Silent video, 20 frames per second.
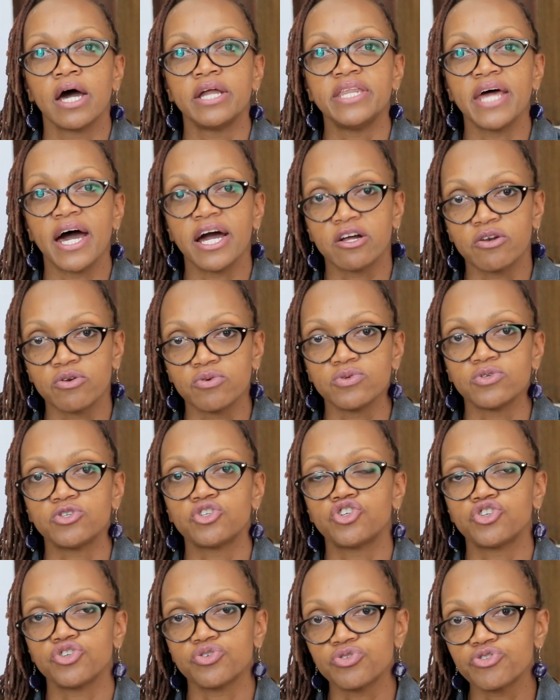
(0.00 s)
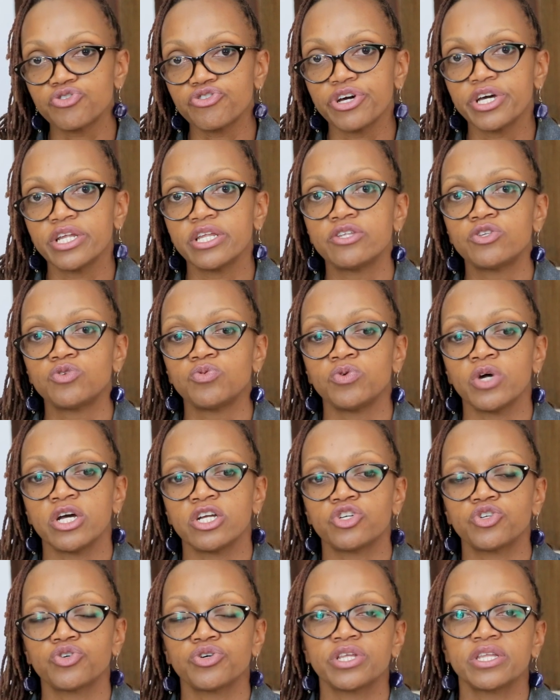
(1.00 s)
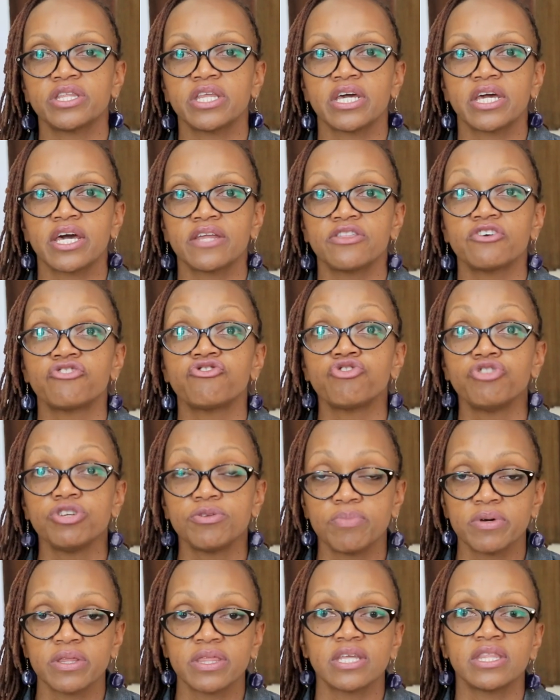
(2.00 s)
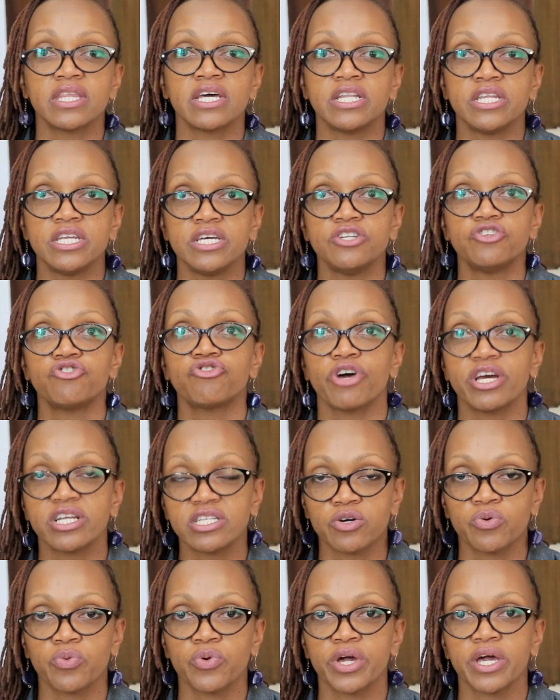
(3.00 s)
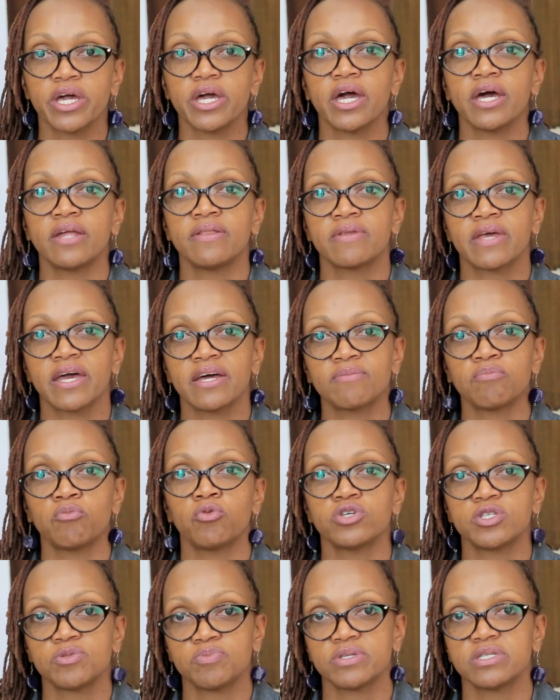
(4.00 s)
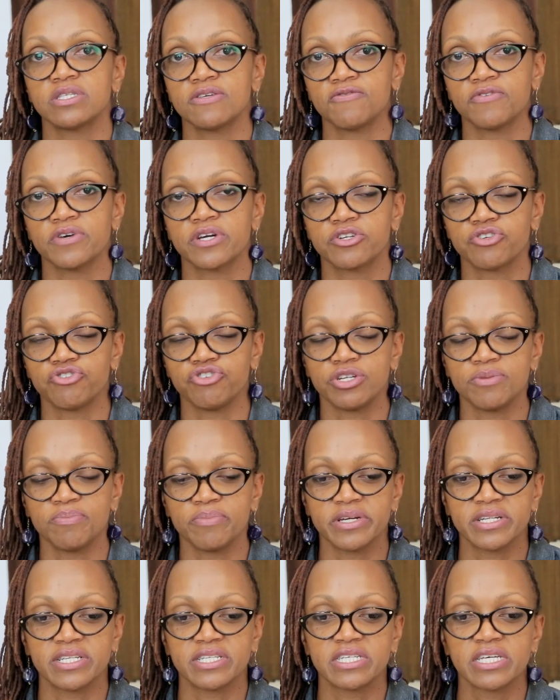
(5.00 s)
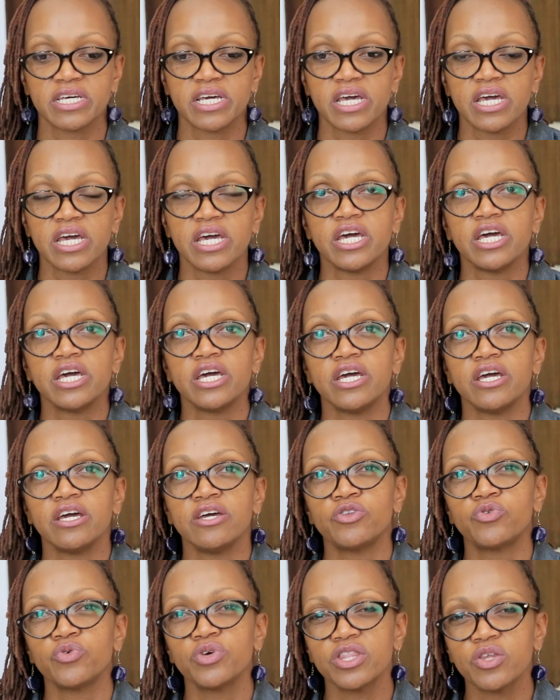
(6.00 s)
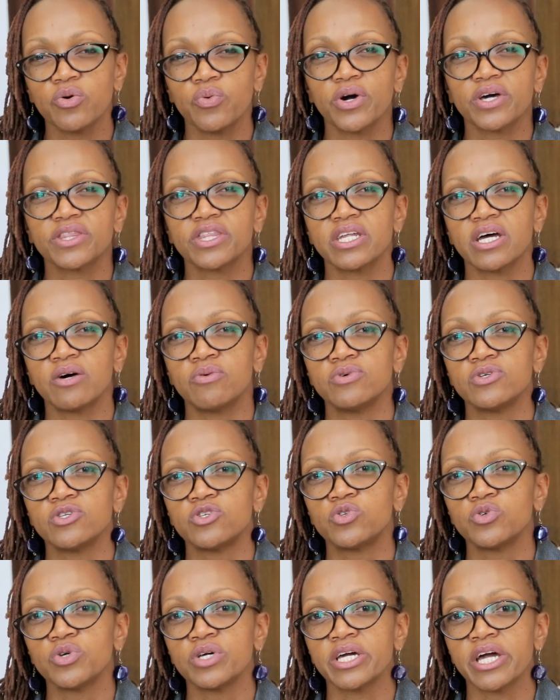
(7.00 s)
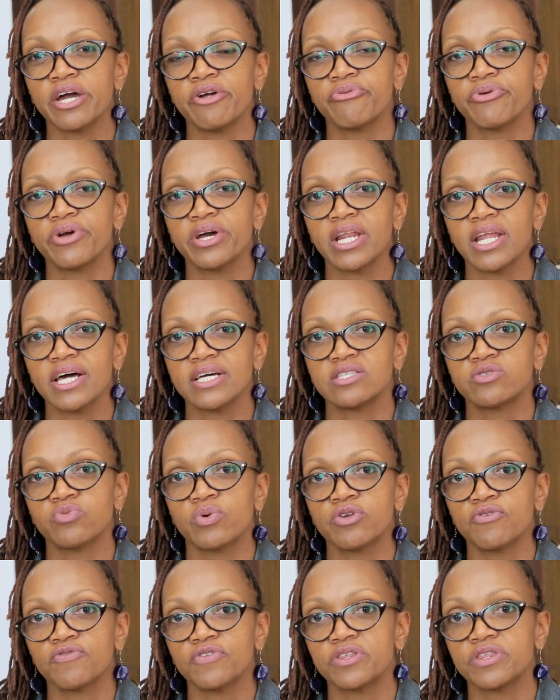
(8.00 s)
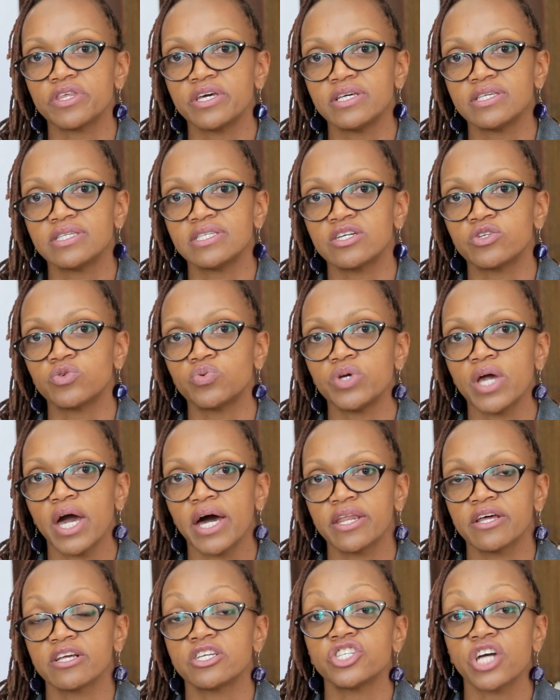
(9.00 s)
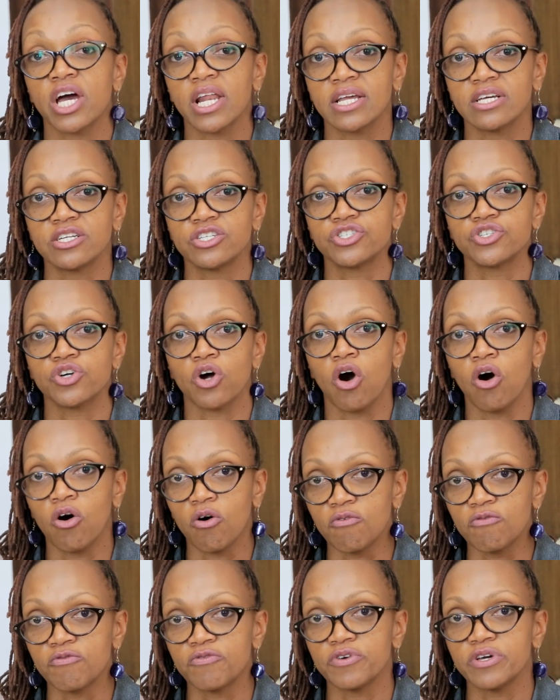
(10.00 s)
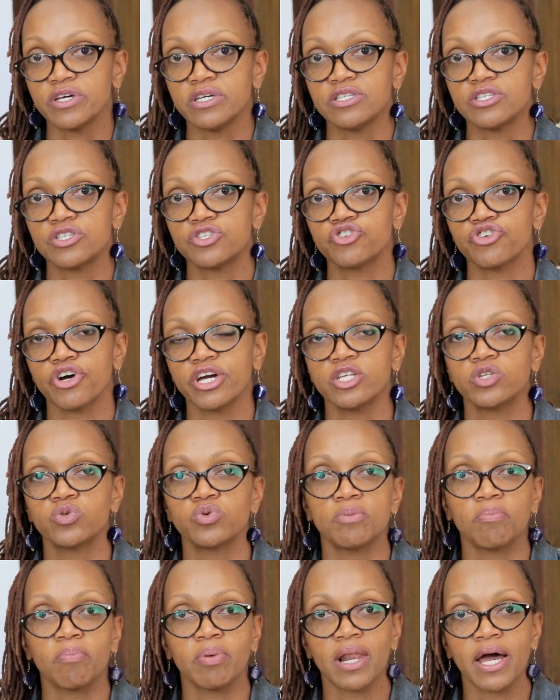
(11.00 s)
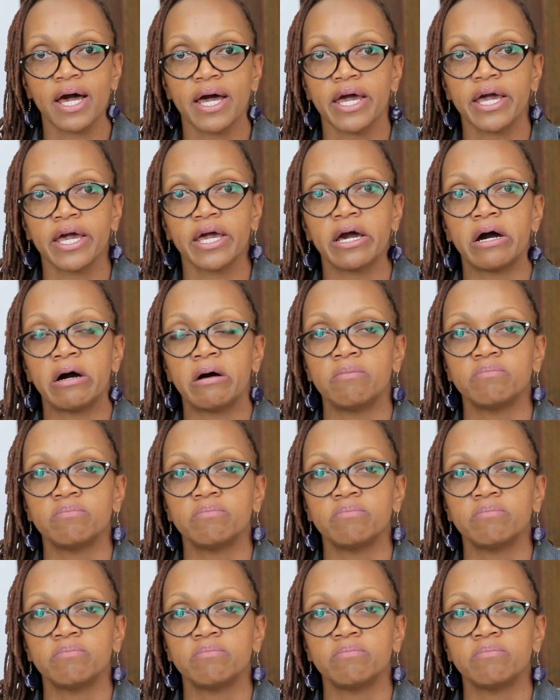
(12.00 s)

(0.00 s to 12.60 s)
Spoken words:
diagnose children to ensure that they get the treatment that they need right away and get more specific treatment. In doing the work that I was doing, I realized one of the things that we had a challenge of is trying to apply